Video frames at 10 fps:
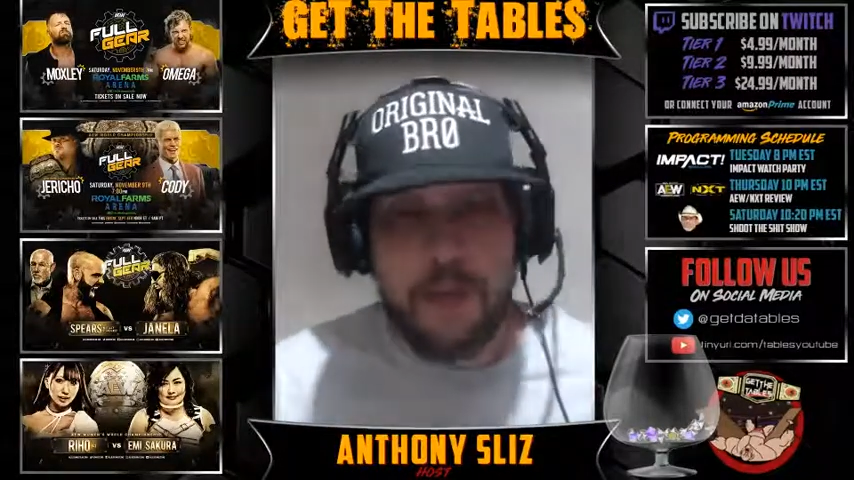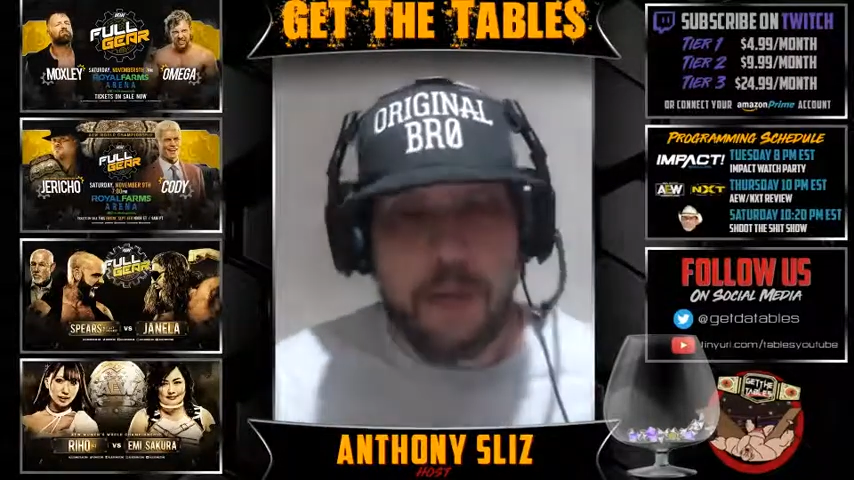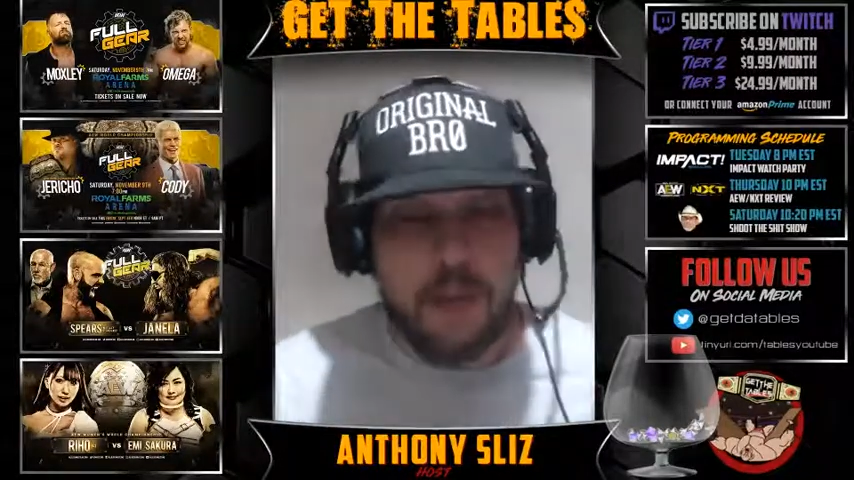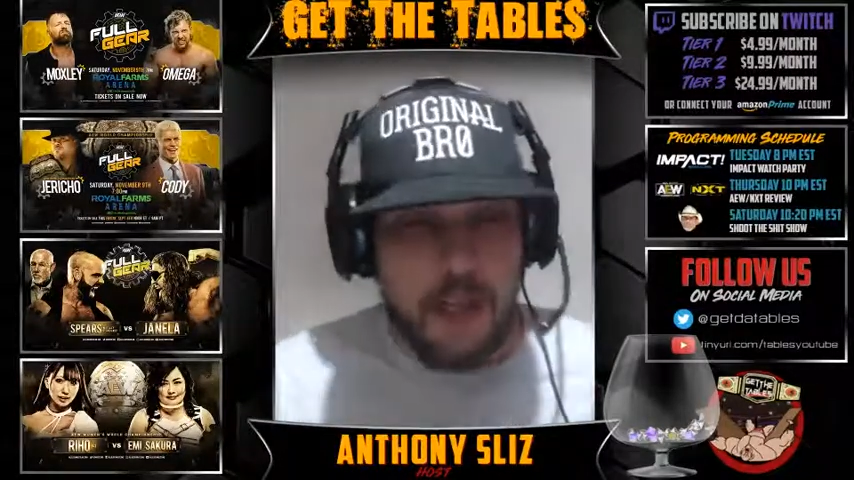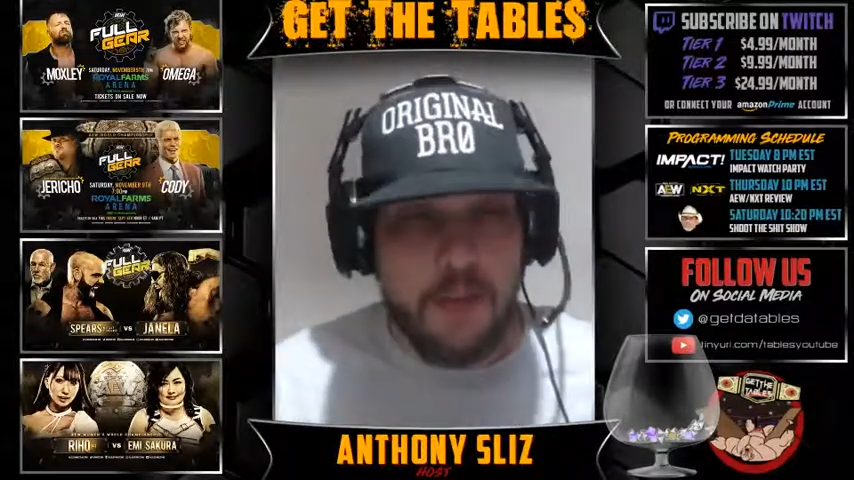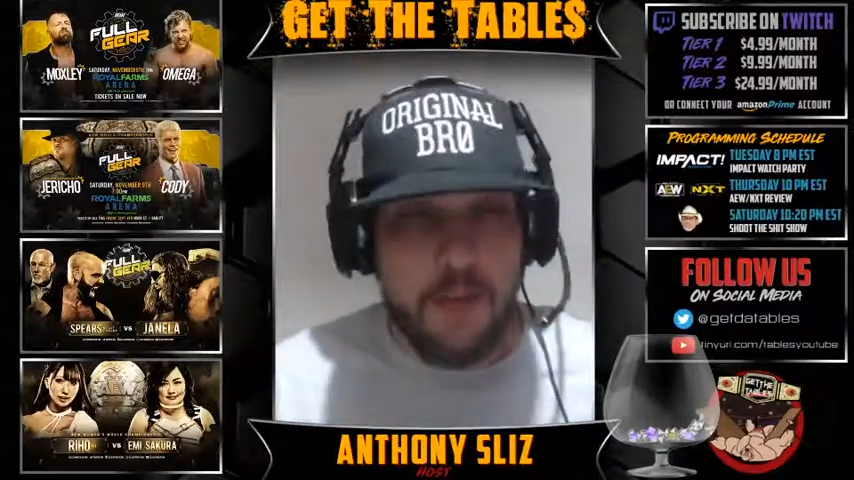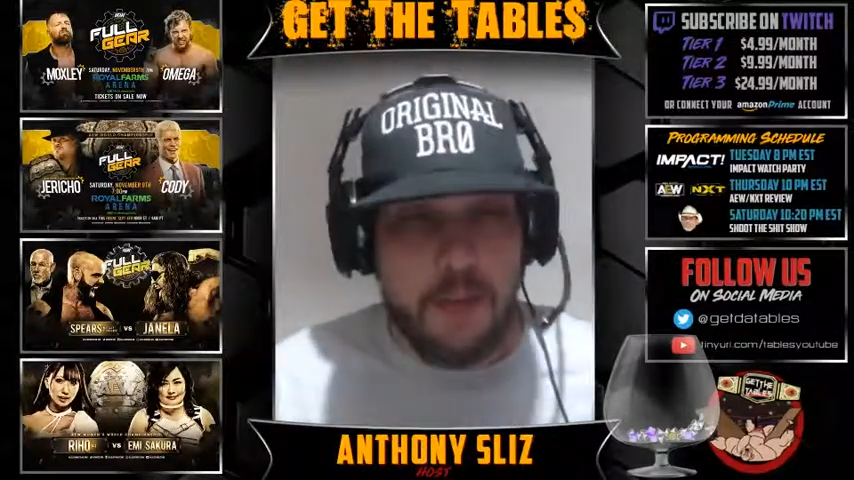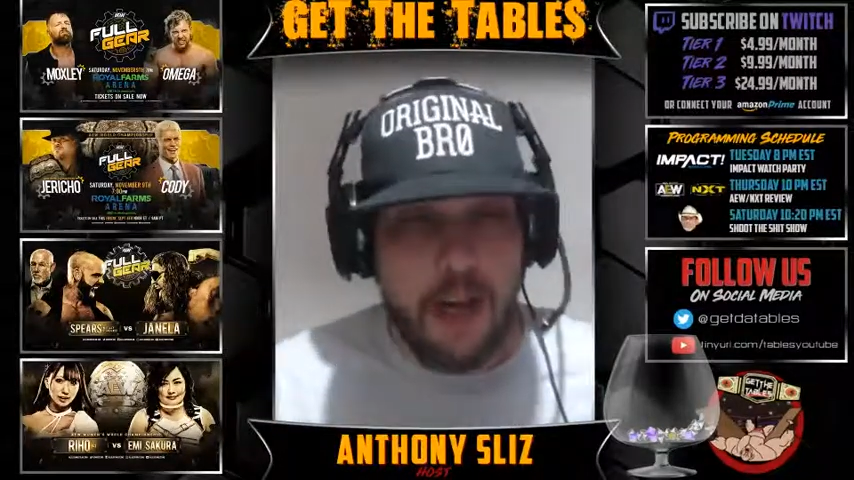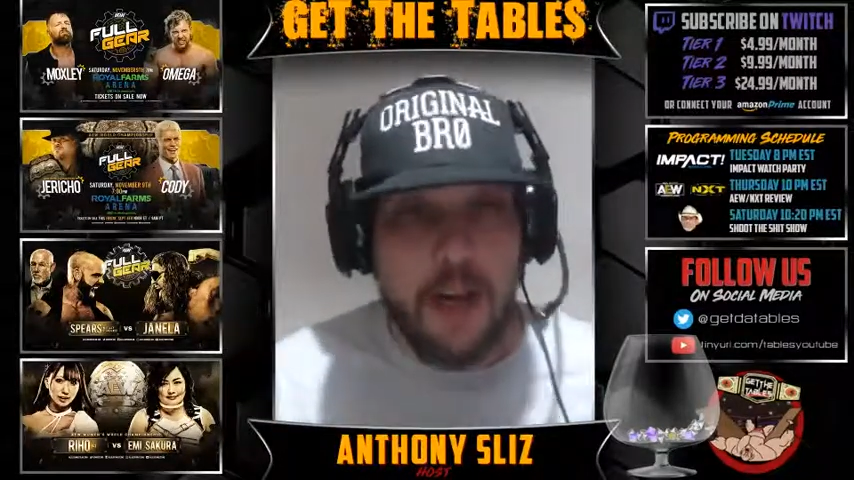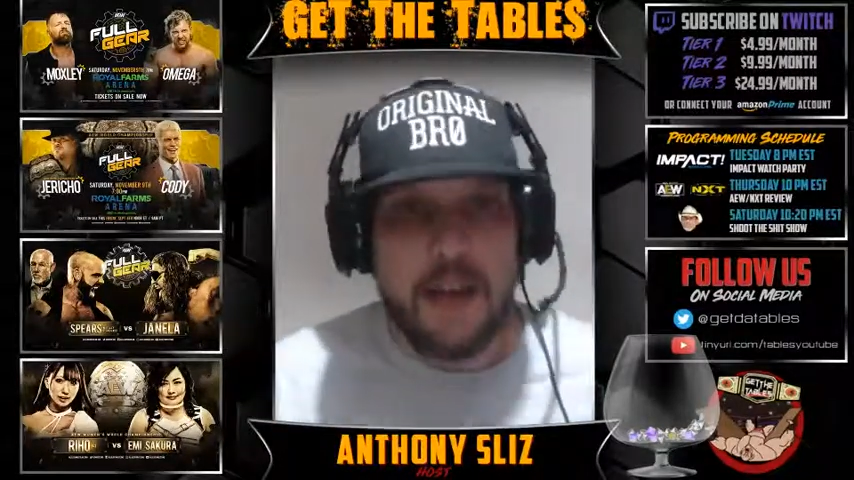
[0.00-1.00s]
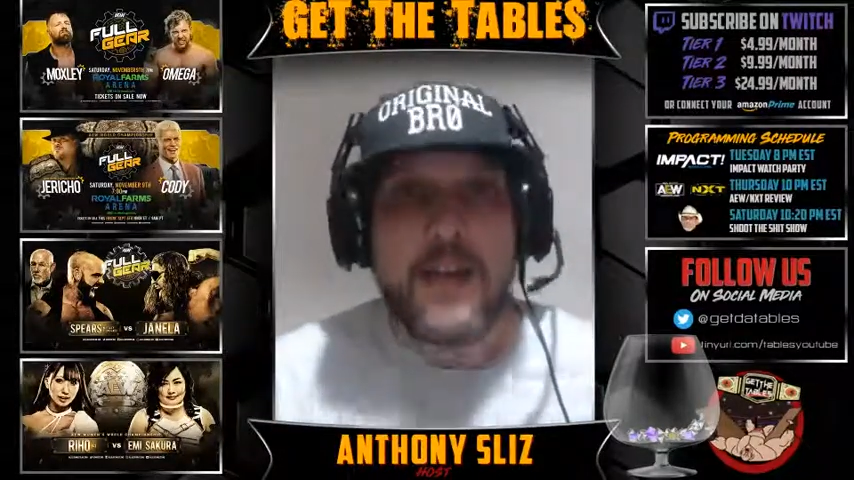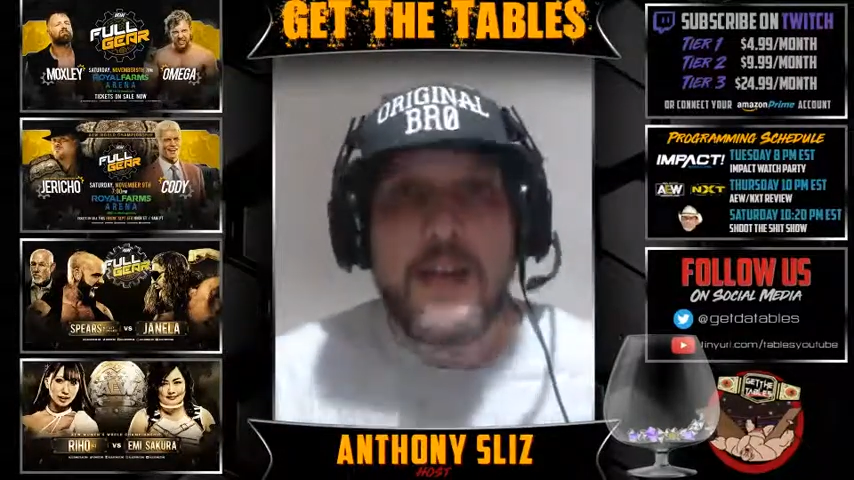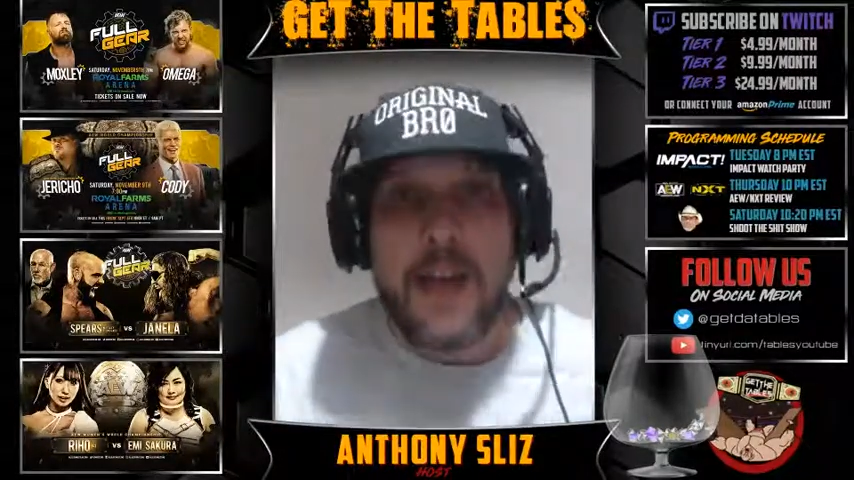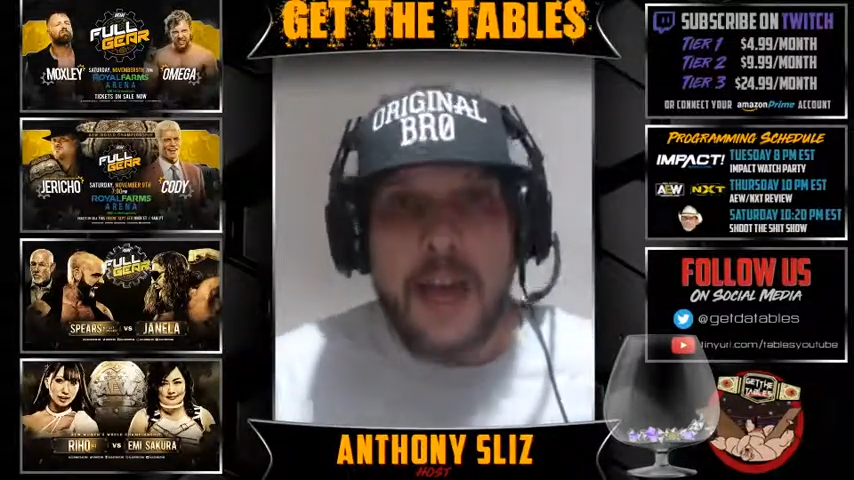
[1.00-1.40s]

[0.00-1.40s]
for the love of God,